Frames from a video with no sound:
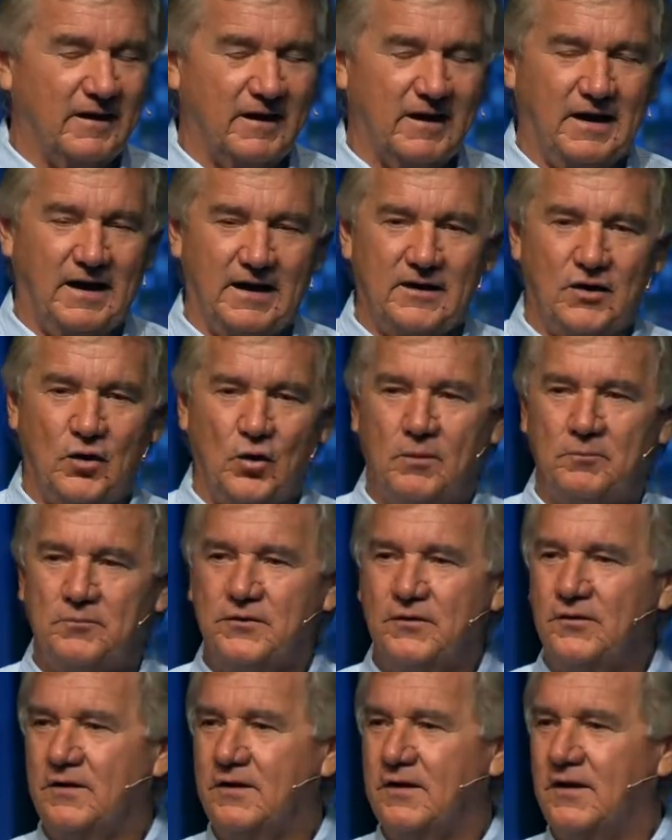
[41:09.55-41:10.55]
I go up
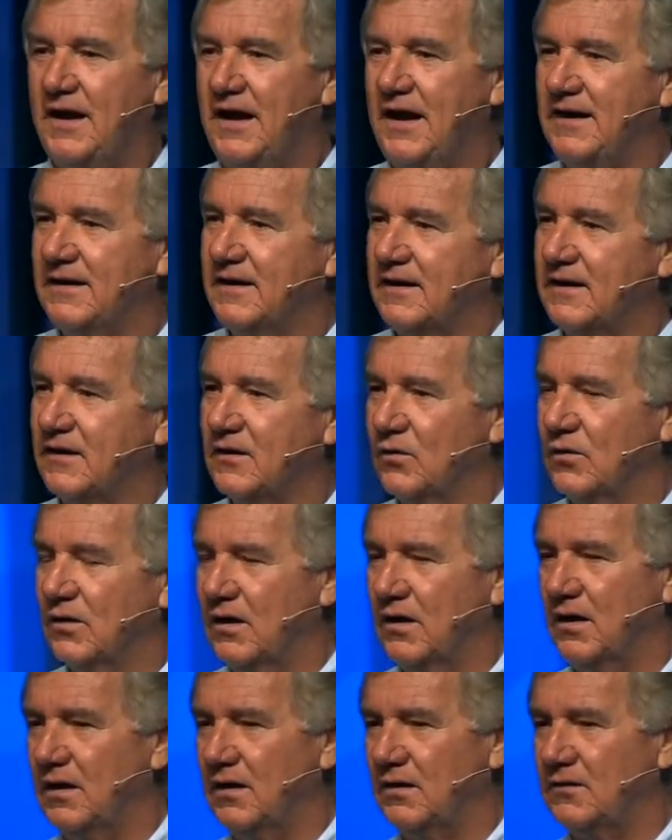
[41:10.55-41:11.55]
to the gate and I go,
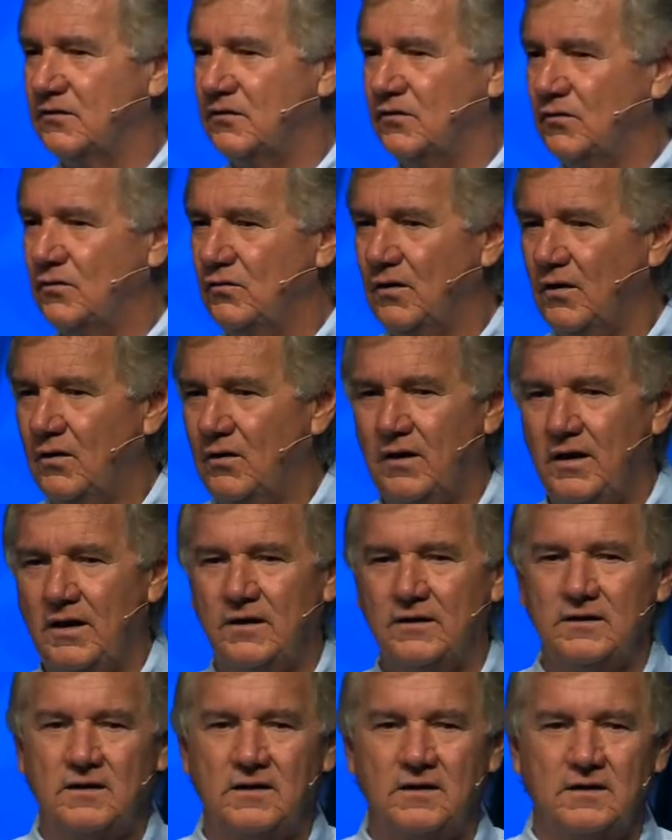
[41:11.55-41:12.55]
uh, Do you know how
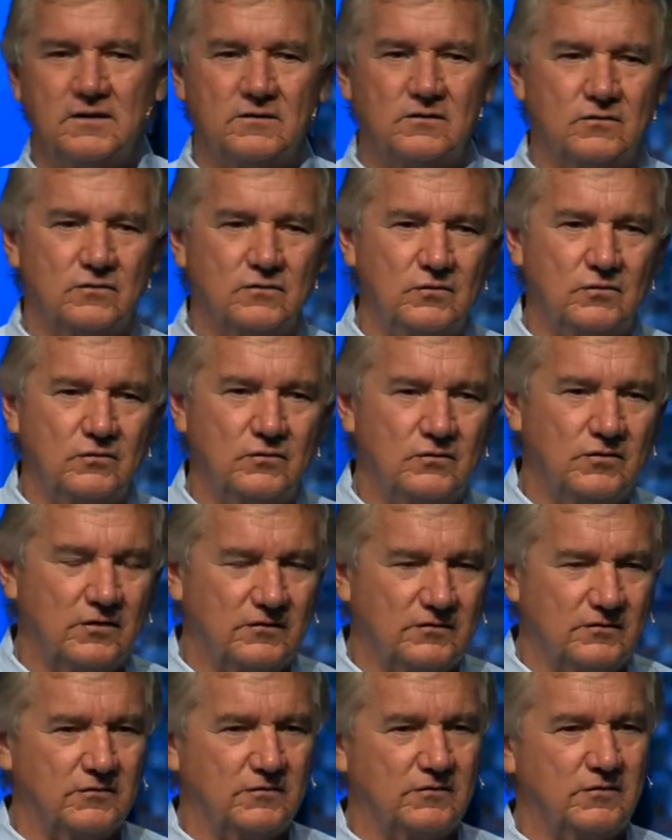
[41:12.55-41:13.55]
to get to
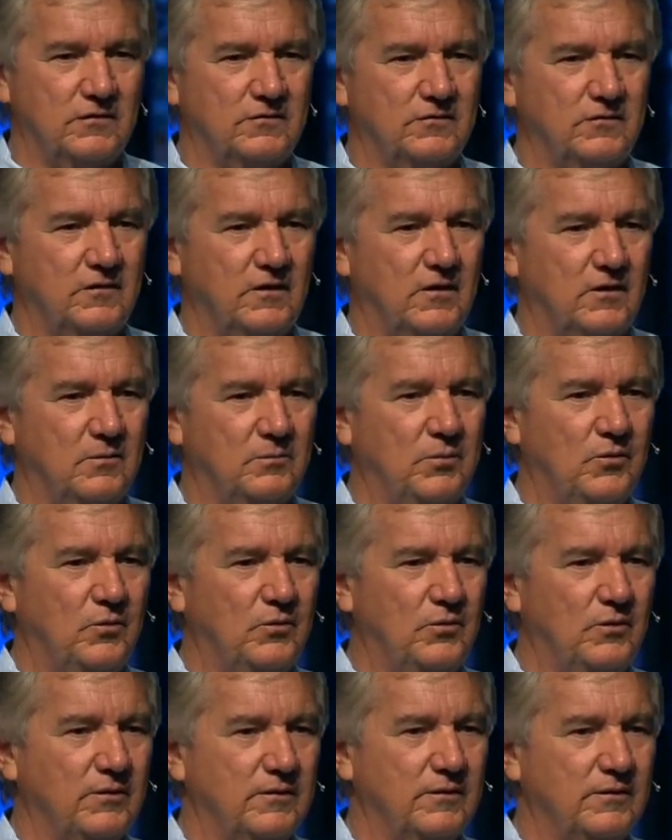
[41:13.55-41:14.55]
such and such
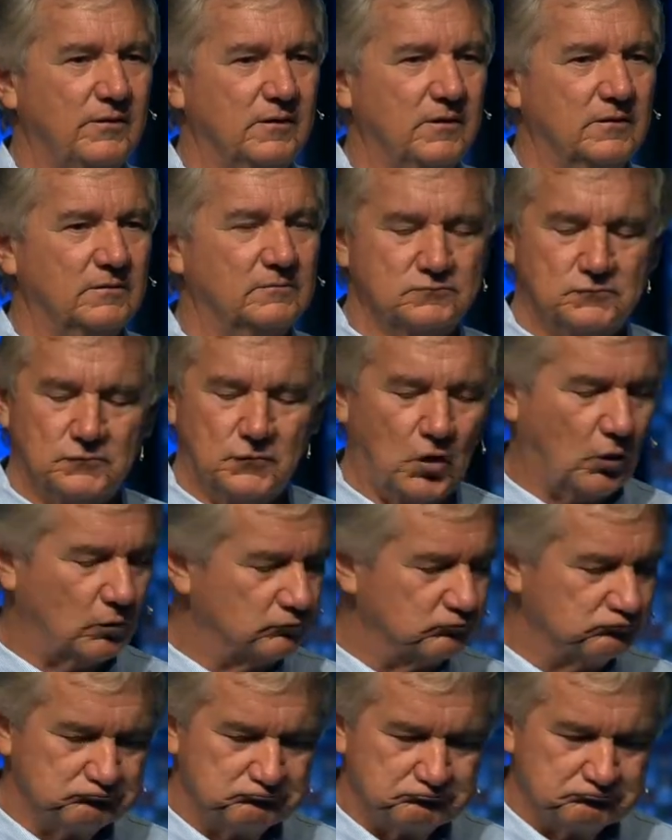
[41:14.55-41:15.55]
airport? Uh, no.
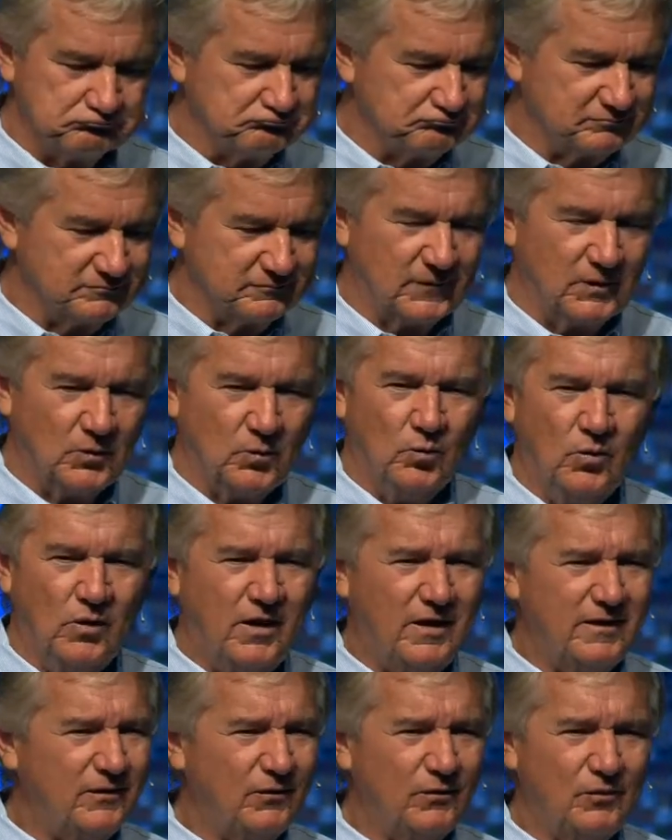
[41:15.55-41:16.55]

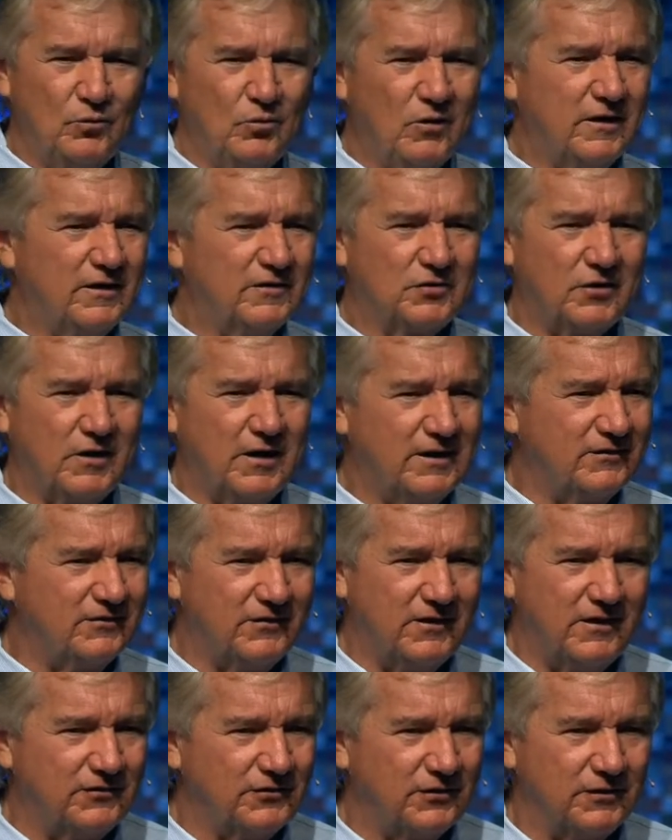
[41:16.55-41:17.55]
What? You, you run a train
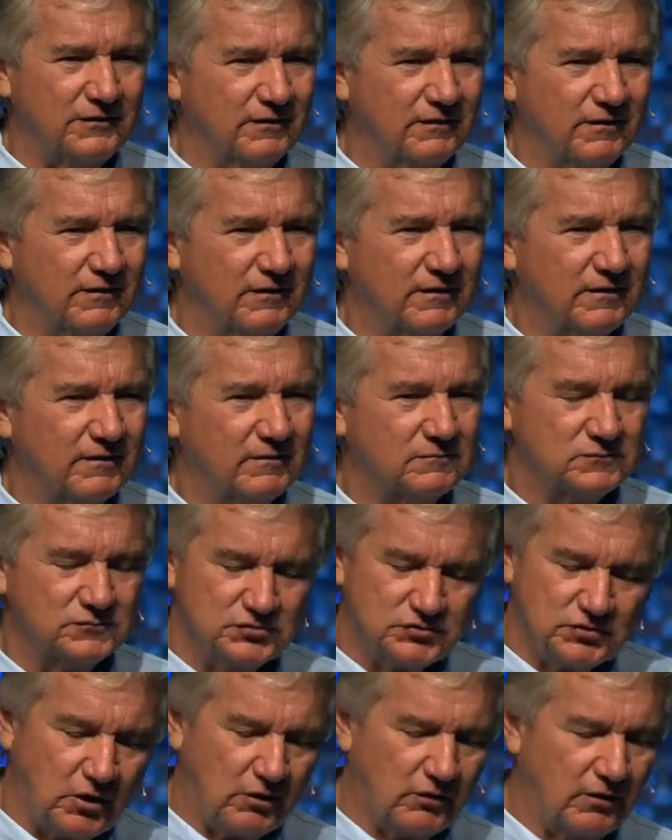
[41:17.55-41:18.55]
station.
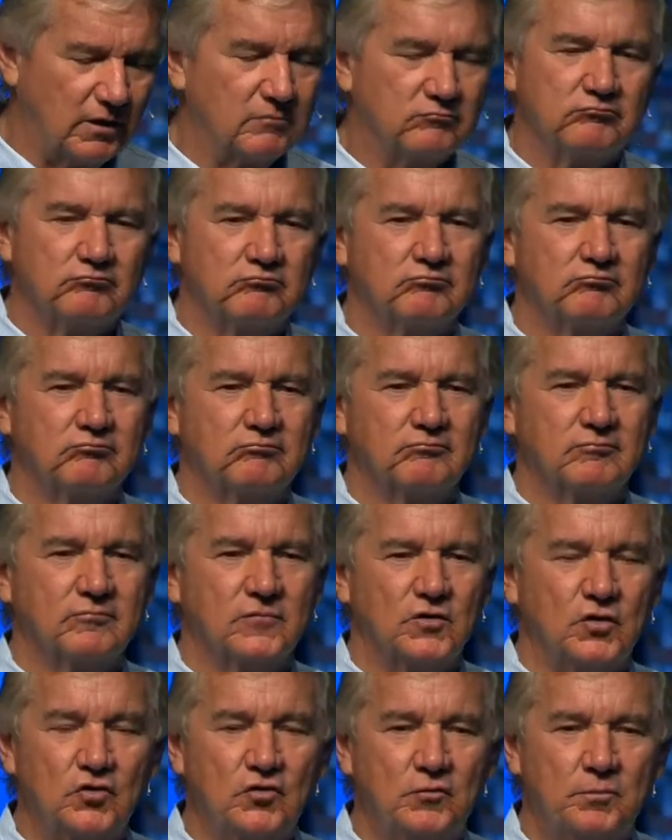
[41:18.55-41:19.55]
Sorry.
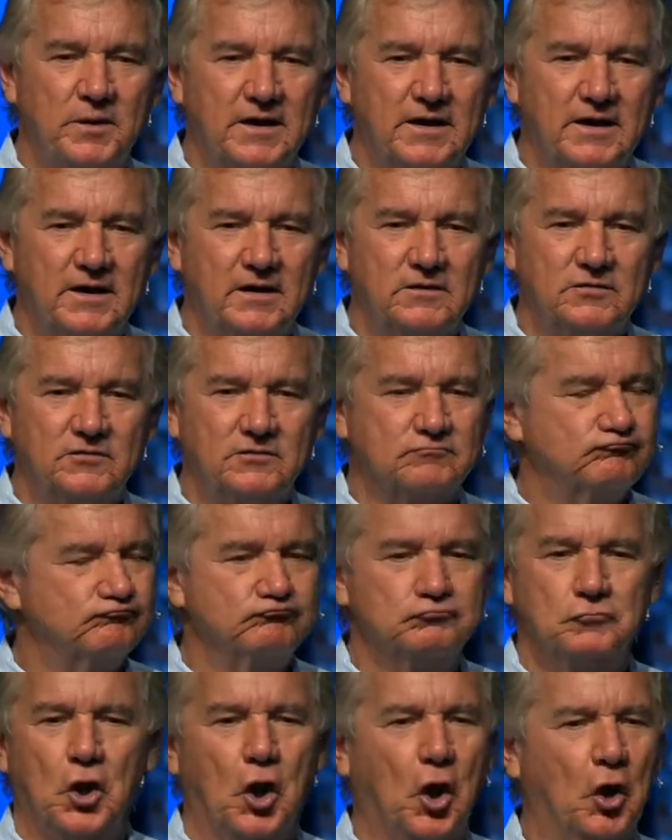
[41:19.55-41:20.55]
Do you speak English?
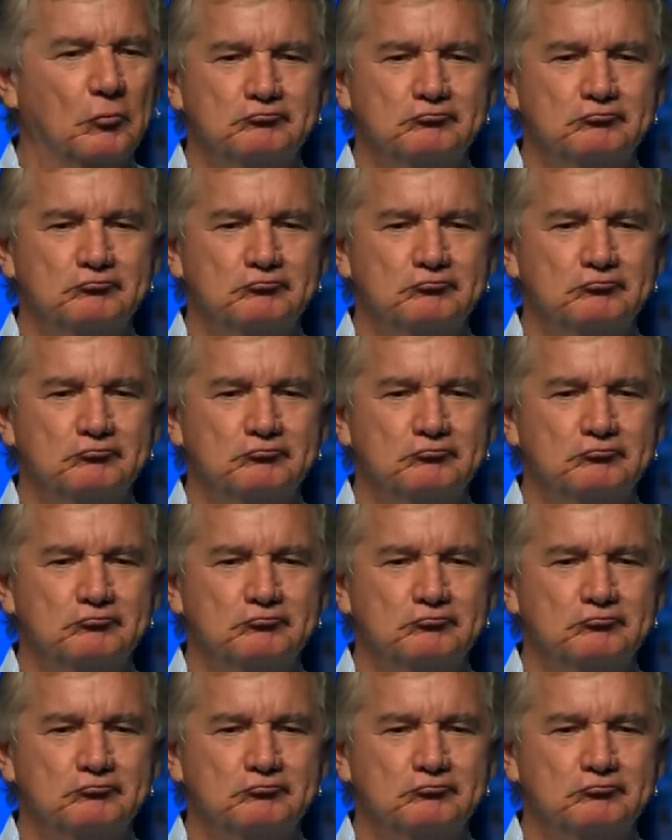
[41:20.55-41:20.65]
No.